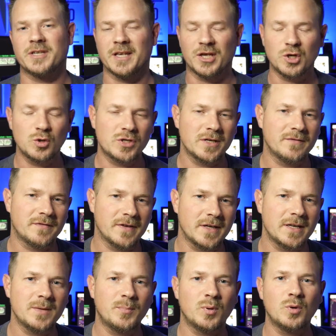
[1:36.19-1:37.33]
a huge
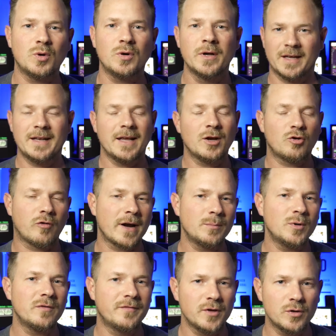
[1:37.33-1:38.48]
infinity pool, an
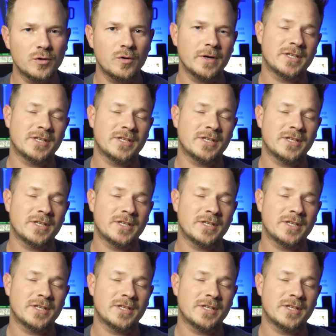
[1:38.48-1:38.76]
incredible view.